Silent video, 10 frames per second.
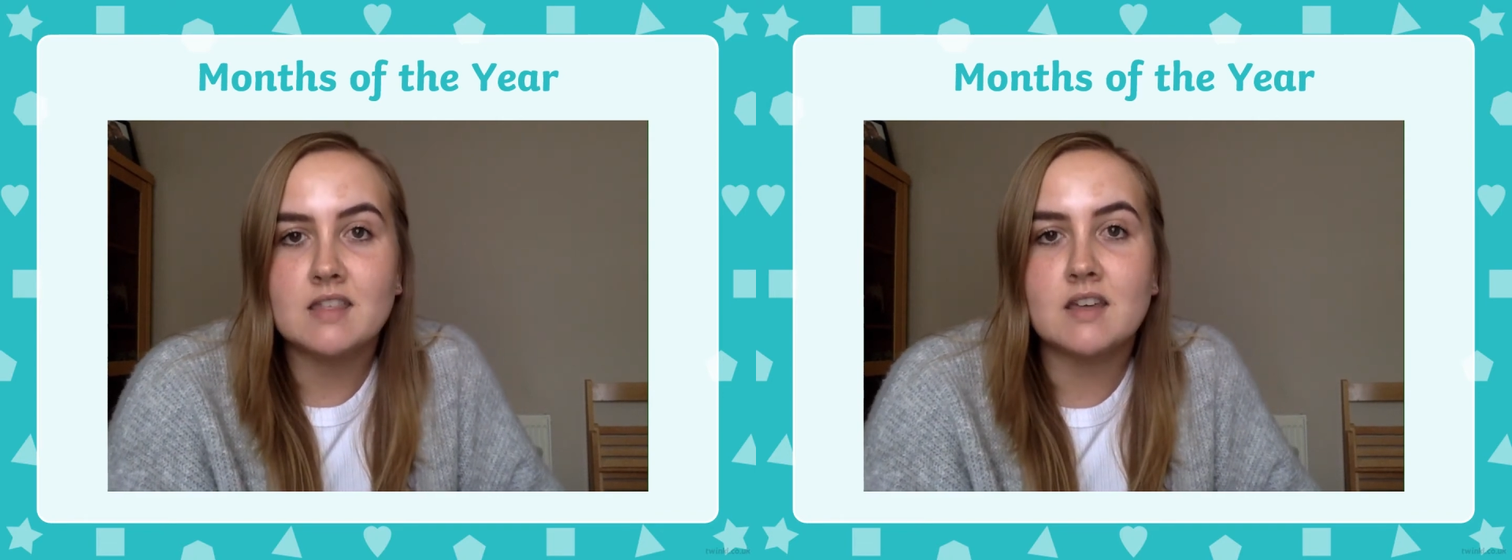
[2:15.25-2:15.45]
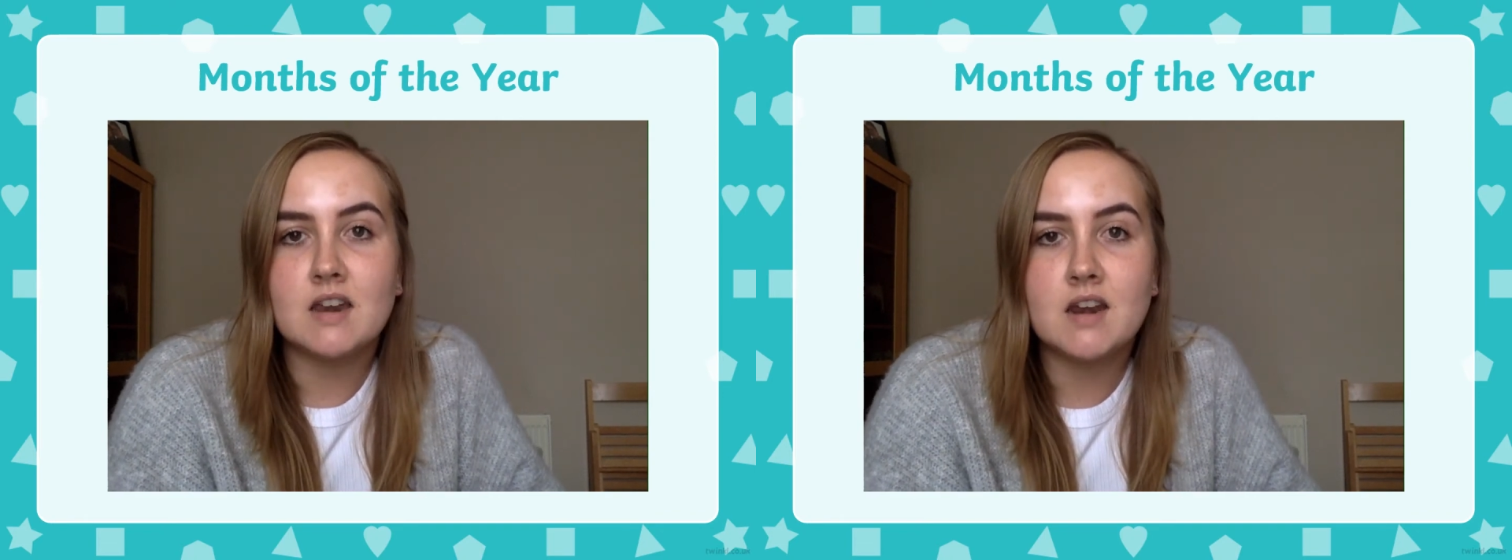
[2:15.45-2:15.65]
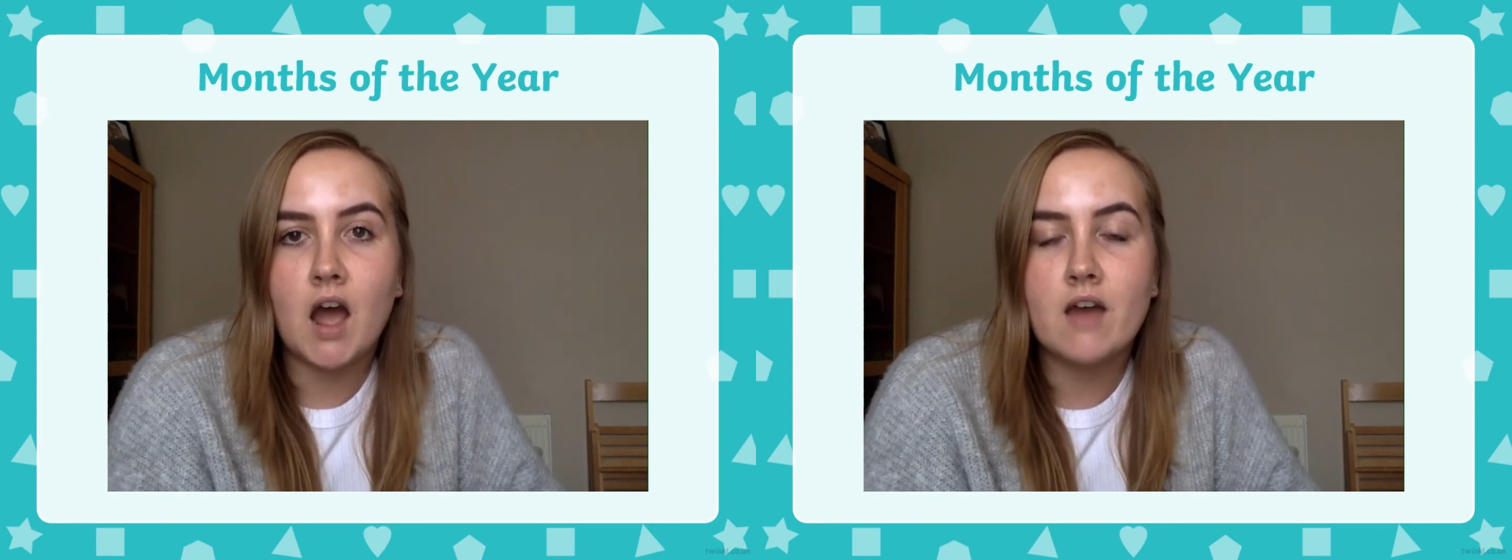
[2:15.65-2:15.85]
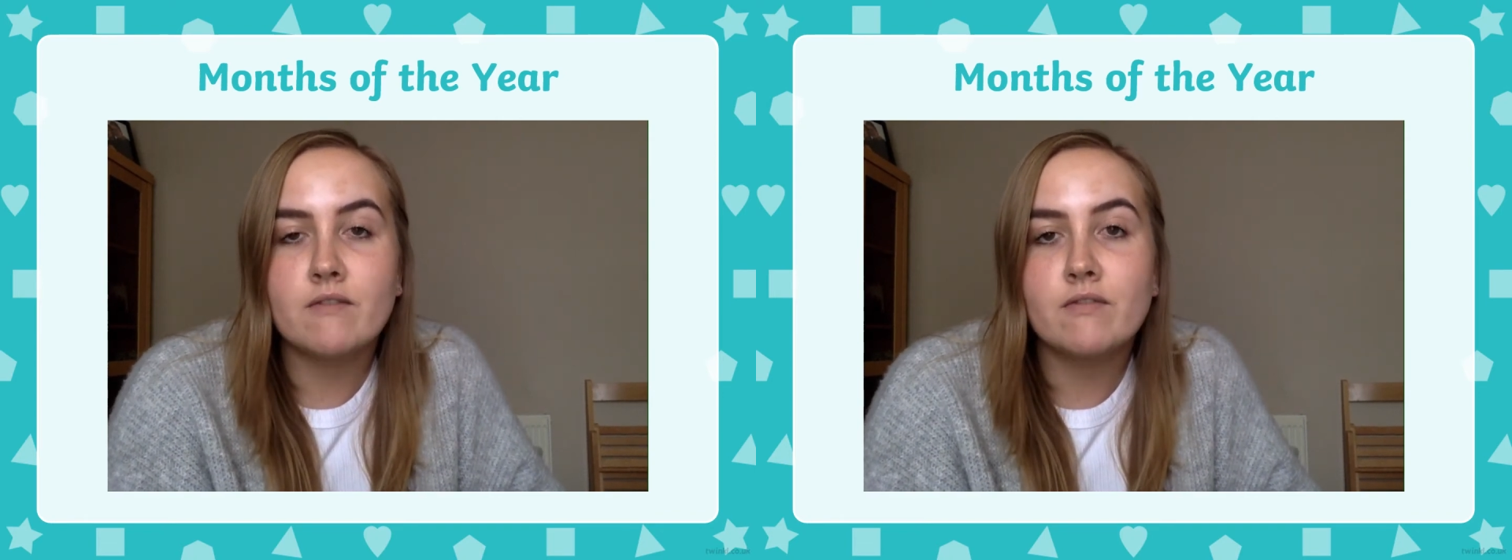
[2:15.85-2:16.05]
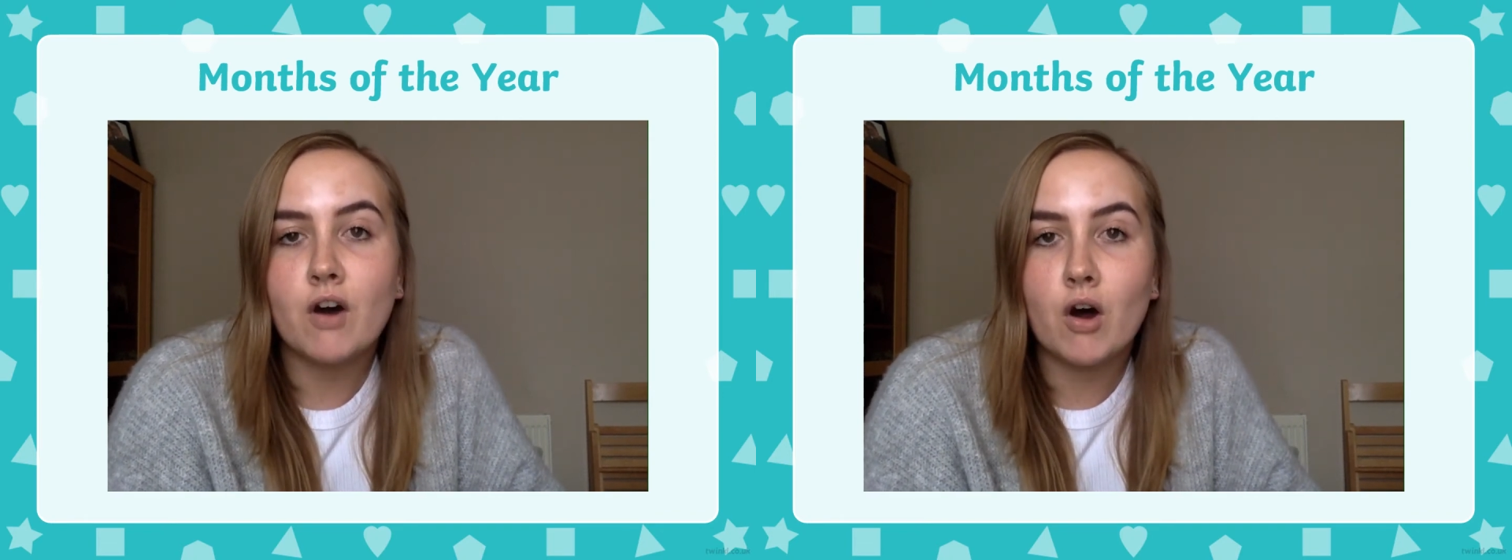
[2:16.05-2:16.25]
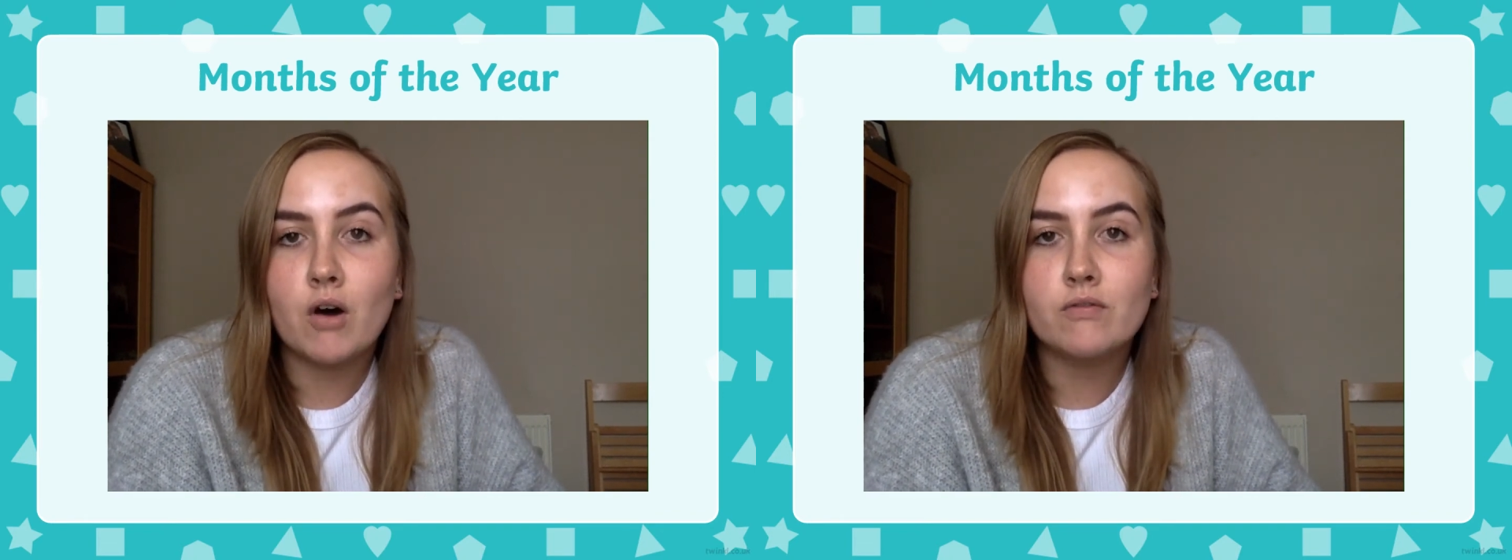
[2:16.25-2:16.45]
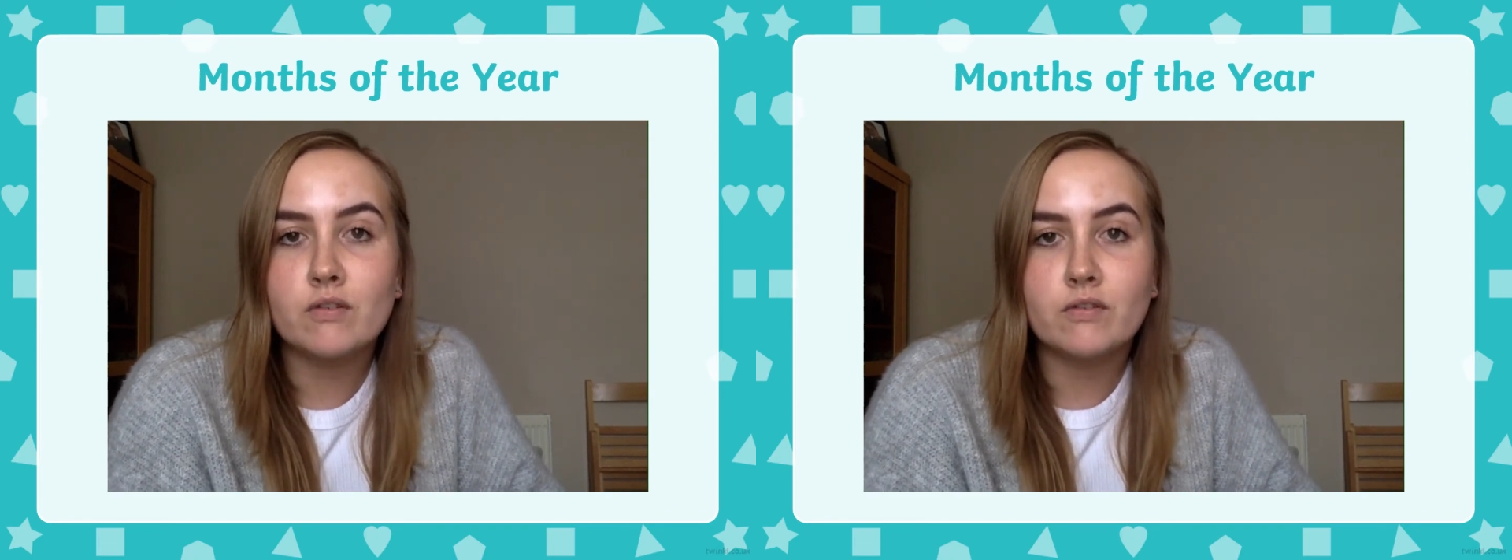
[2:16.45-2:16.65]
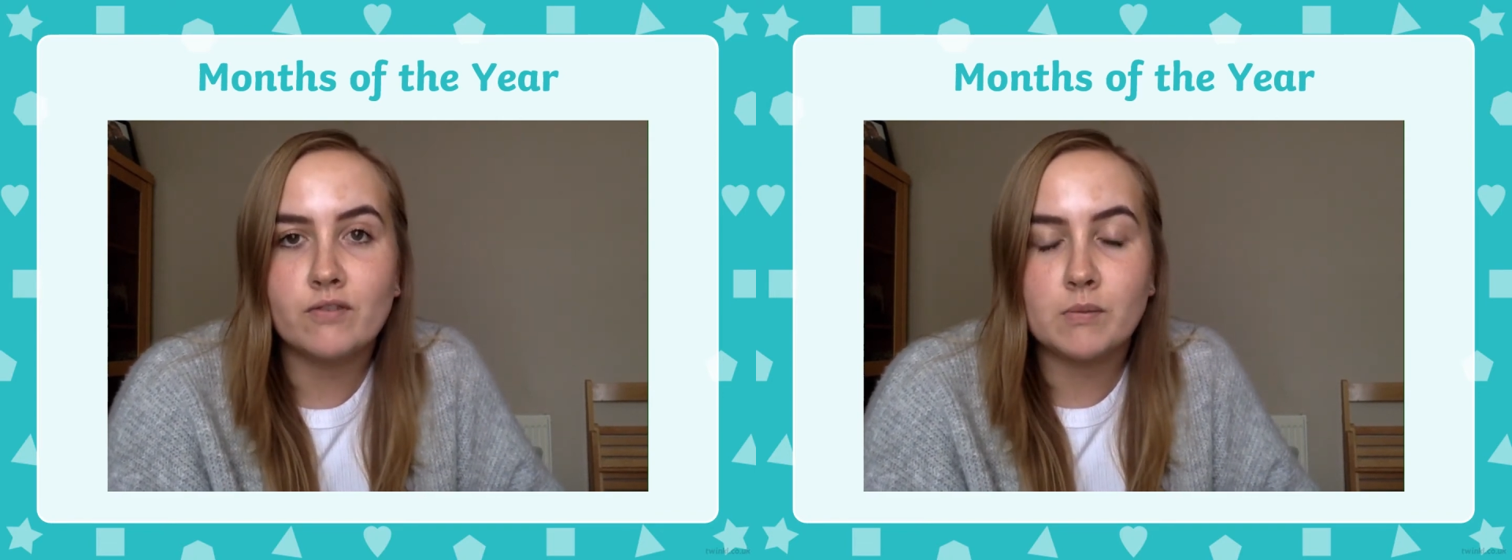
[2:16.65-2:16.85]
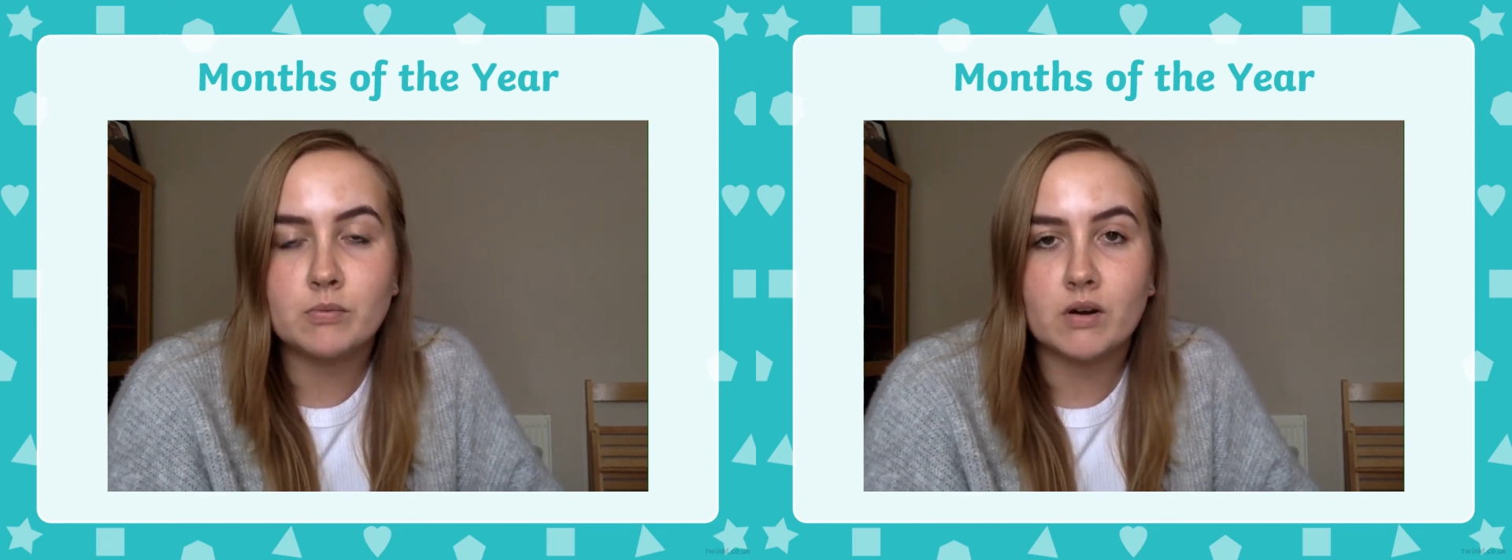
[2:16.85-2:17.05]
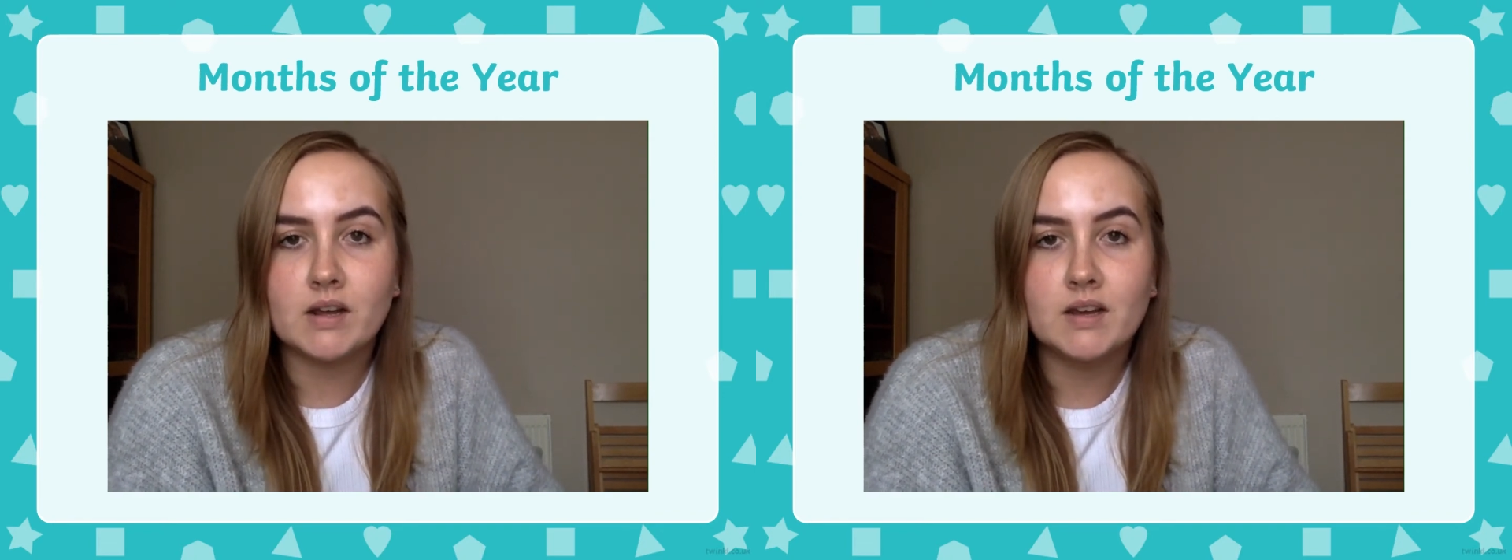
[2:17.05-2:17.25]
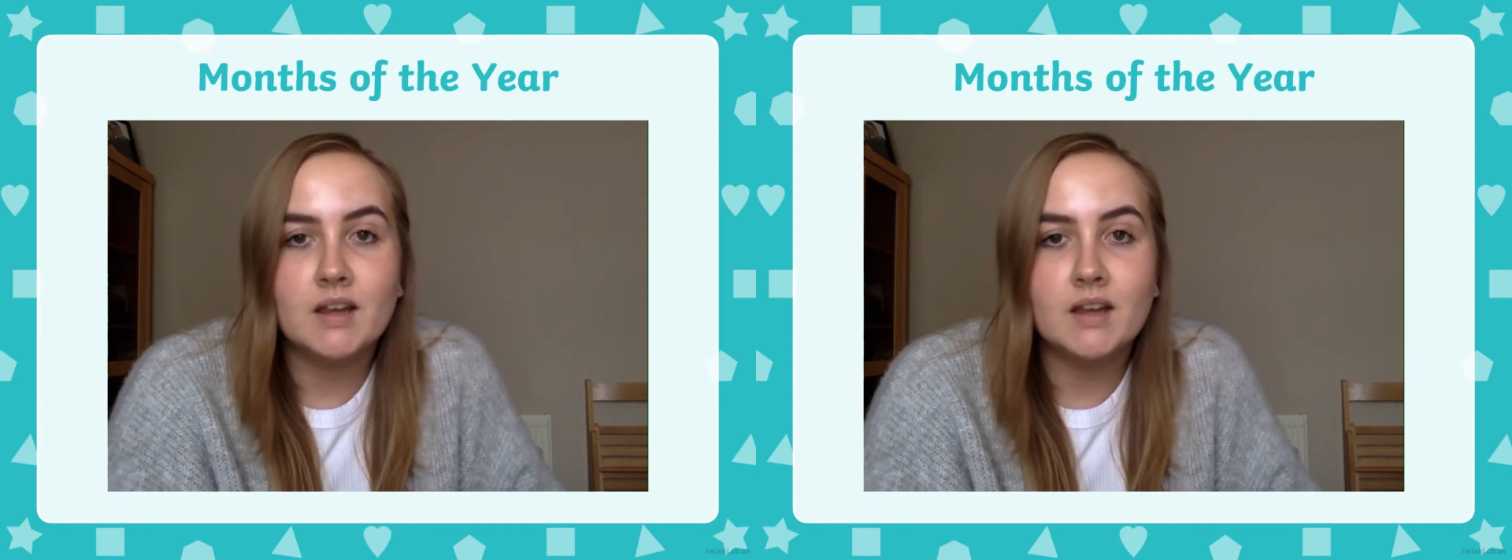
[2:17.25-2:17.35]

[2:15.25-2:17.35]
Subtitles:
the 9th of February.